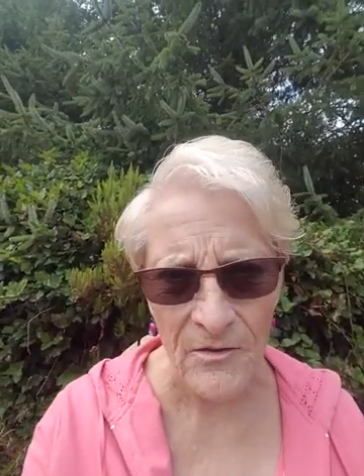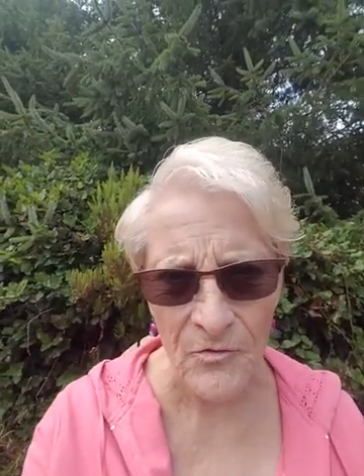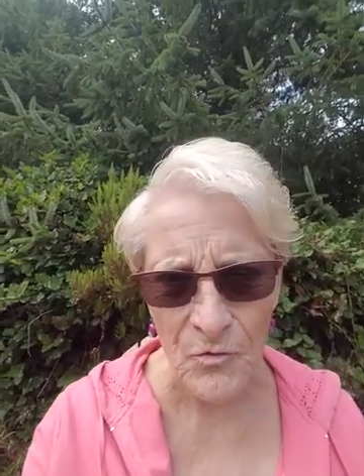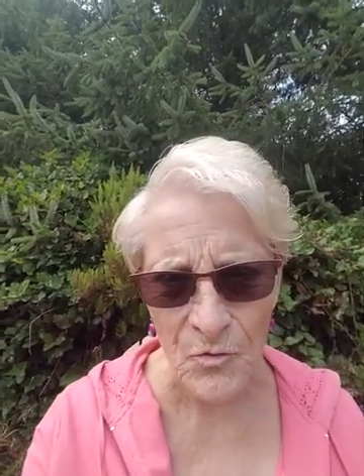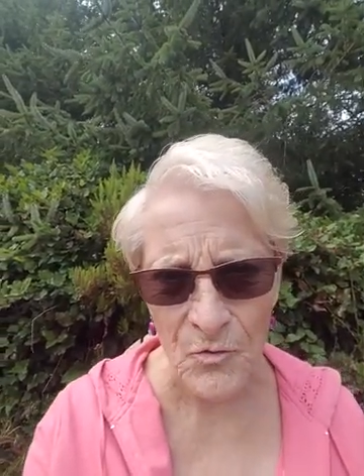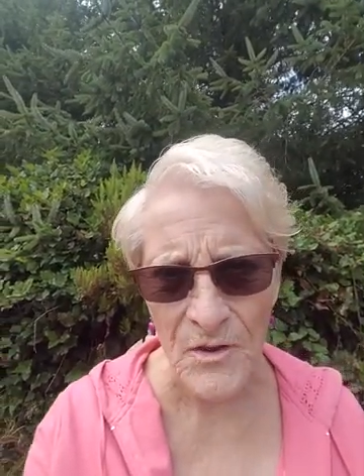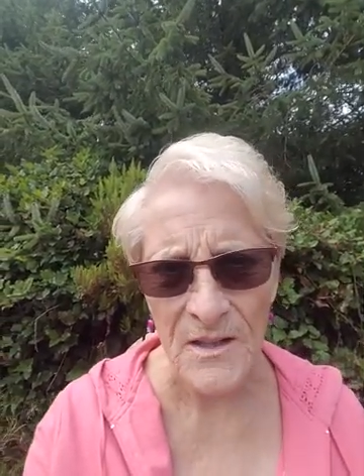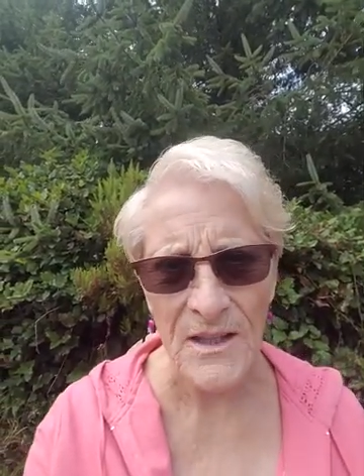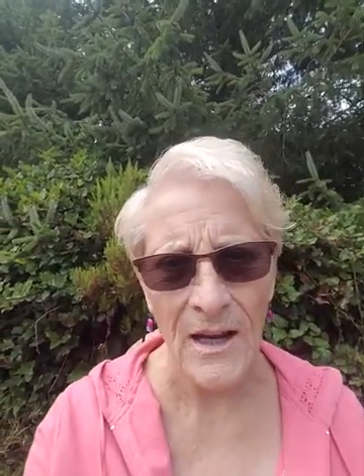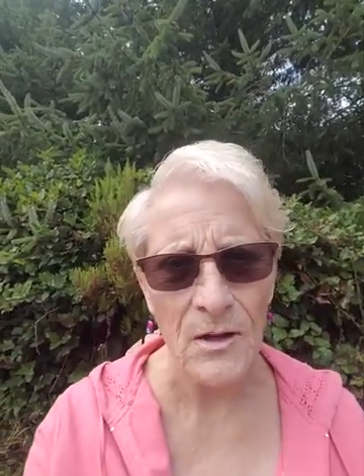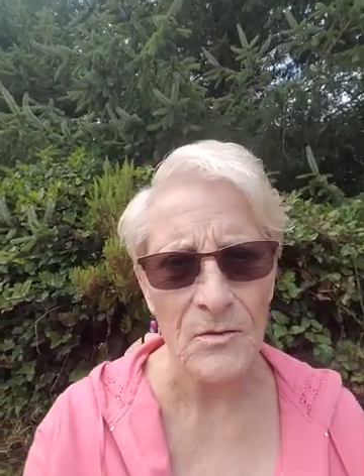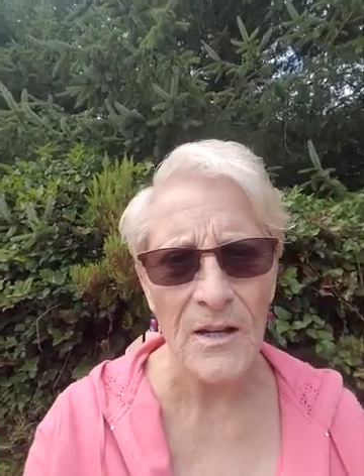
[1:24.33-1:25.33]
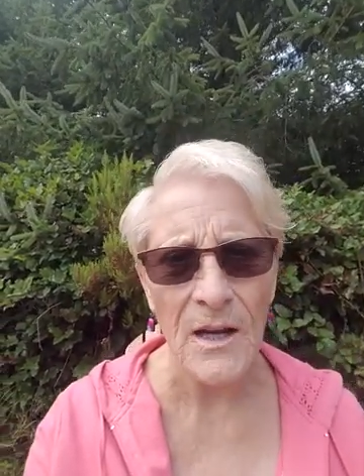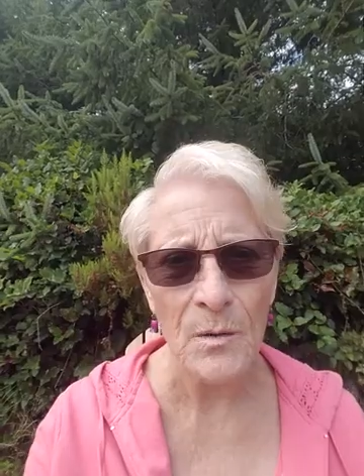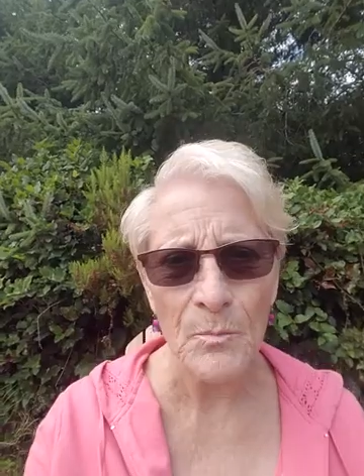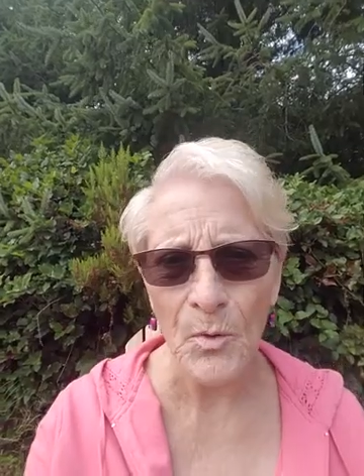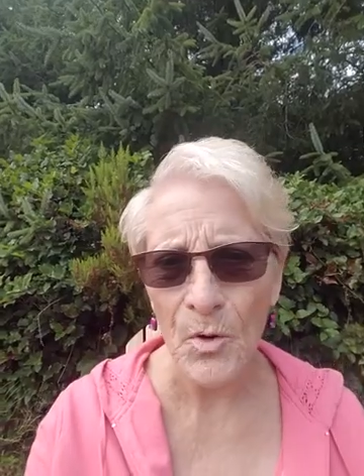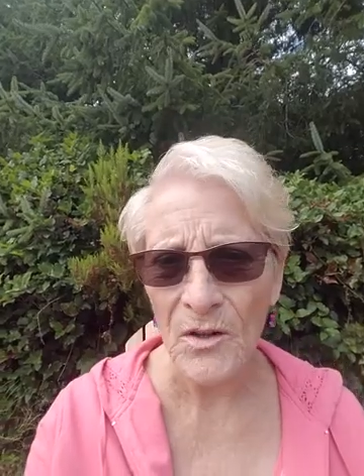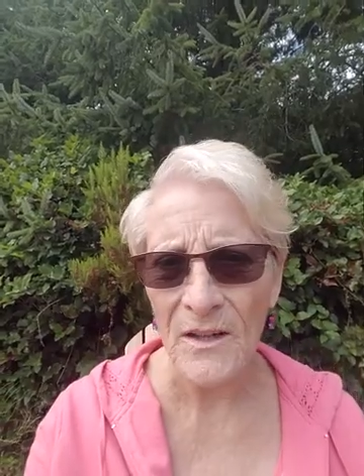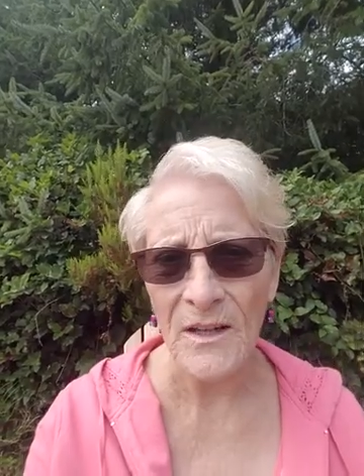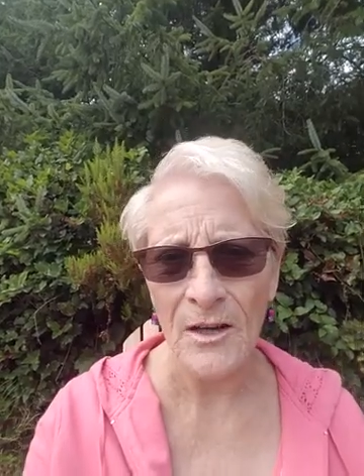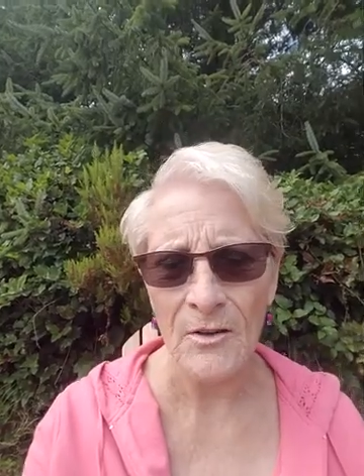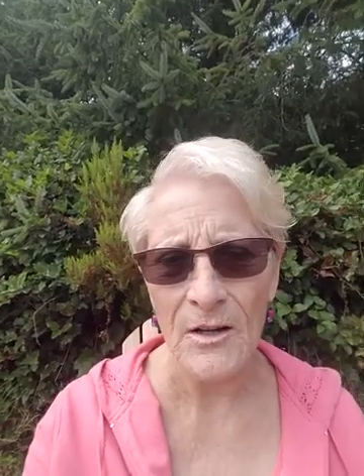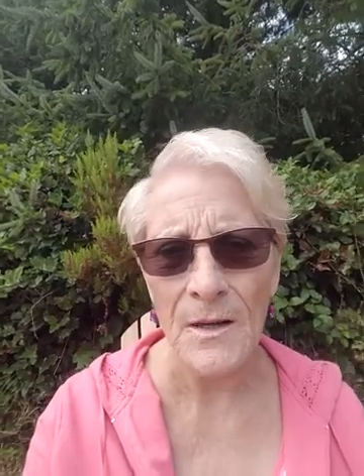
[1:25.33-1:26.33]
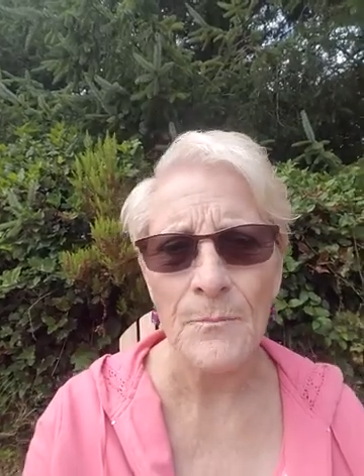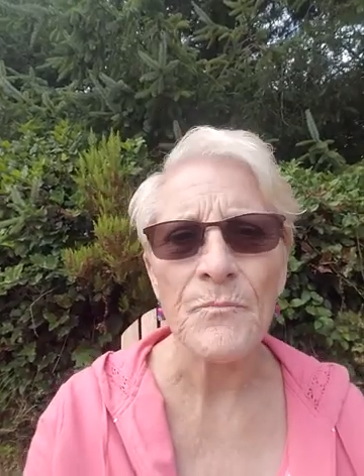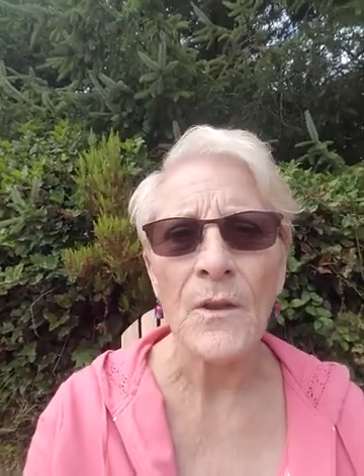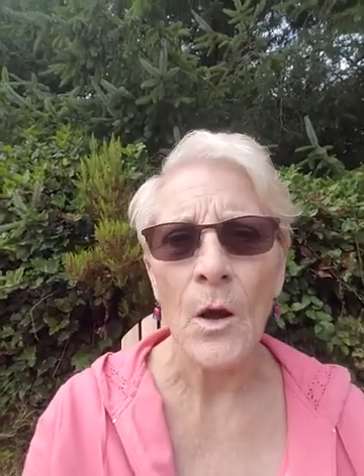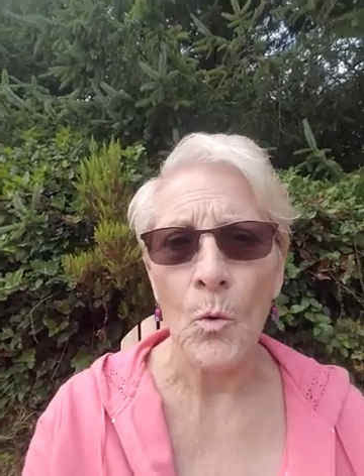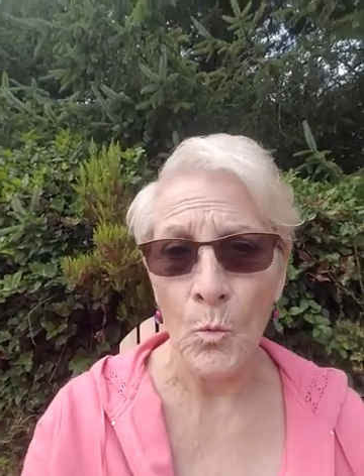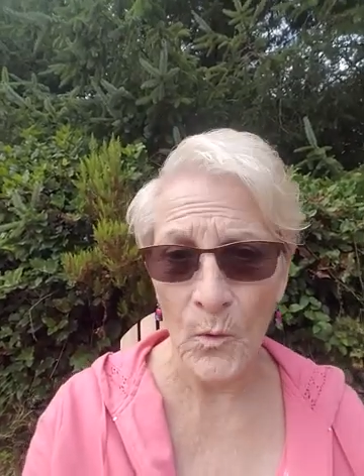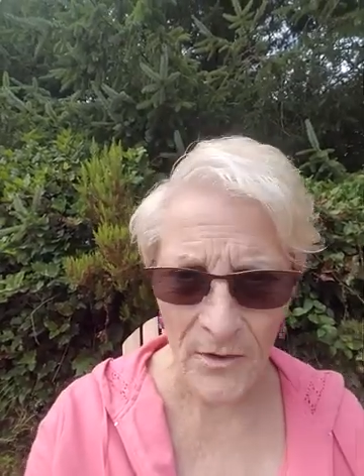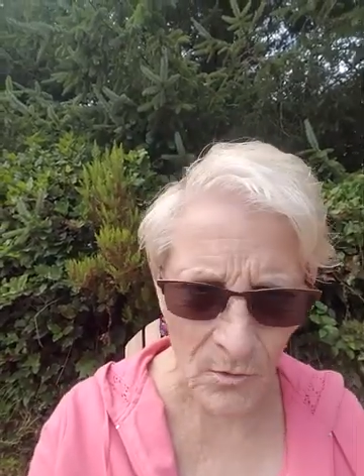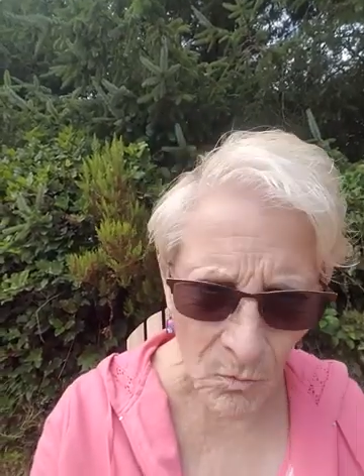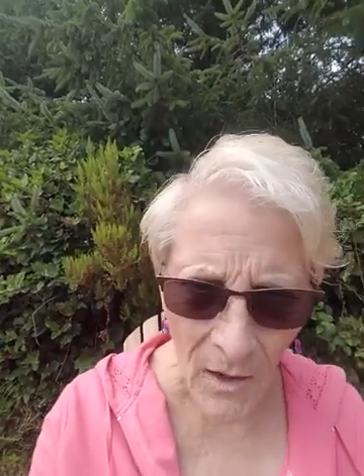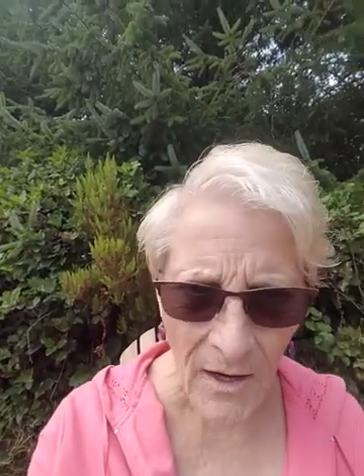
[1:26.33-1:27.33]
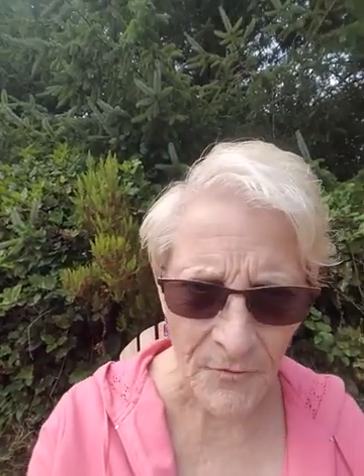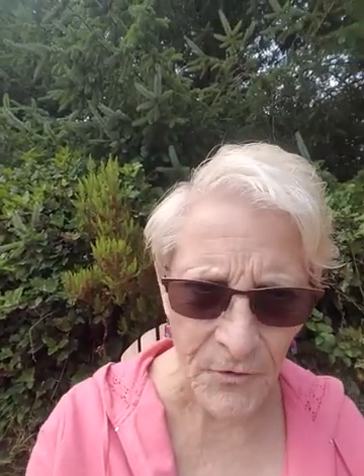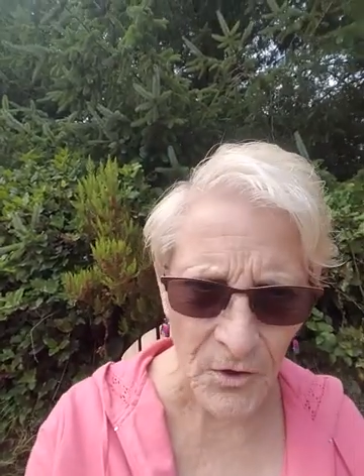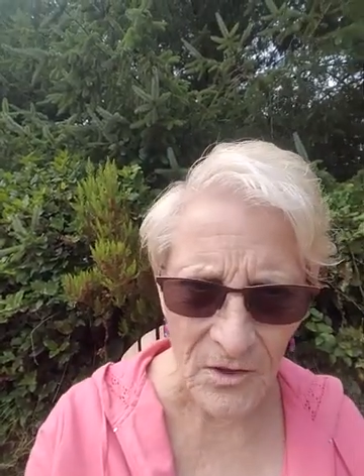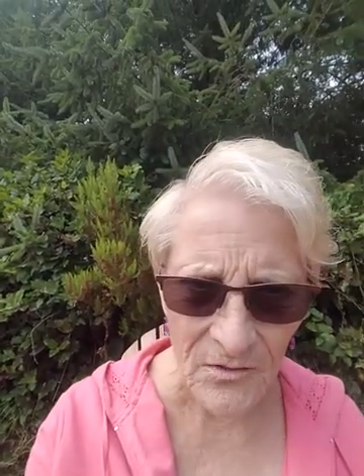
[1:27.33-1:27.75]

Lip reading: through the downtown Portland area with a rifle